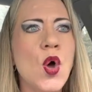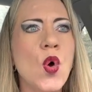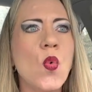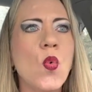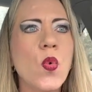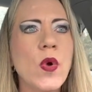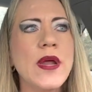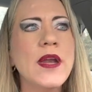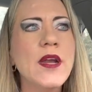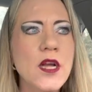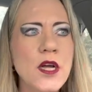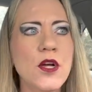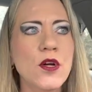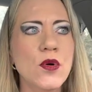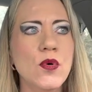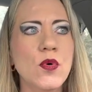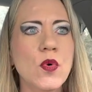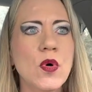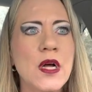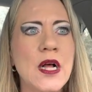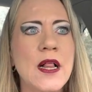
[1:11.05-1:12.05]
We
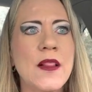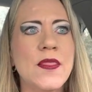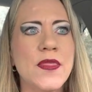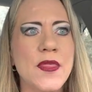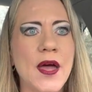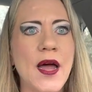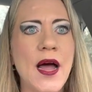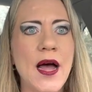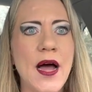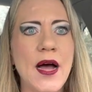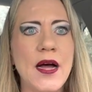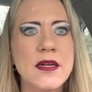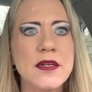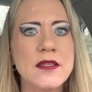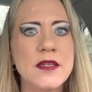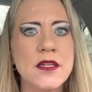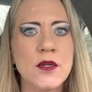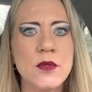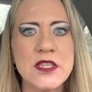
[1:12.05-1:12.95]
knew that there